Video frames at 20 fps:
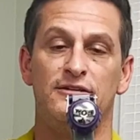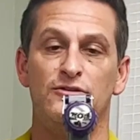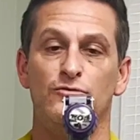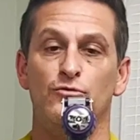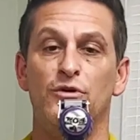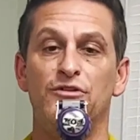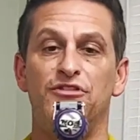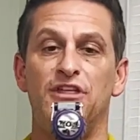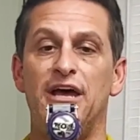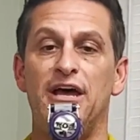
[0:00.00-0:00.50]

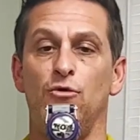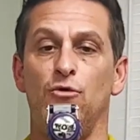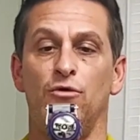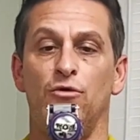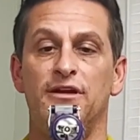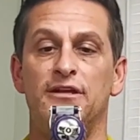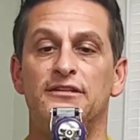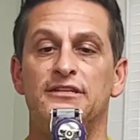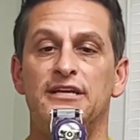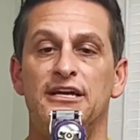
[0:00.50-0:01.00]
with that
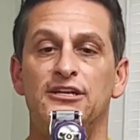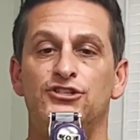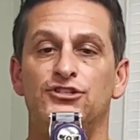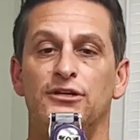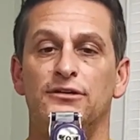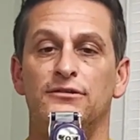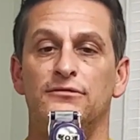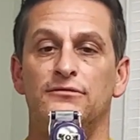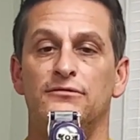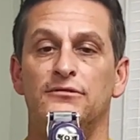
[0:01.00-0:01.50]
orientation.
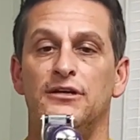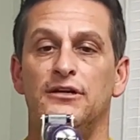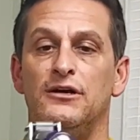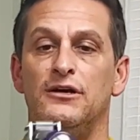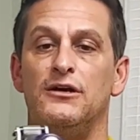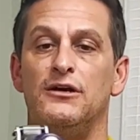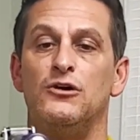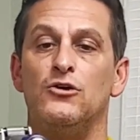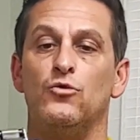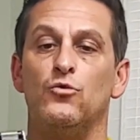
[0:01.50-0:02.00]

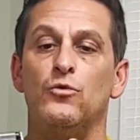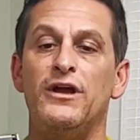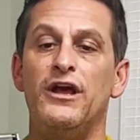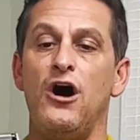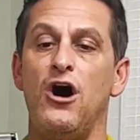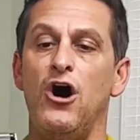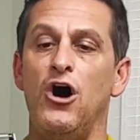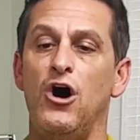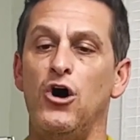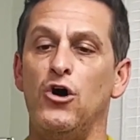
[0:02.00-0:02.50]
We
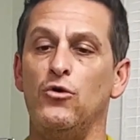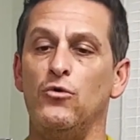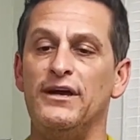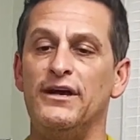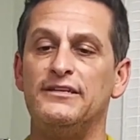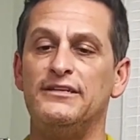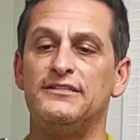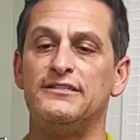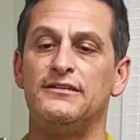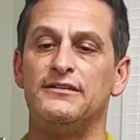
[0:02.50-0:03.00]

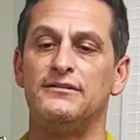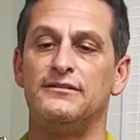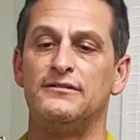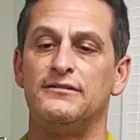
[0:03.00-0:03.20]
always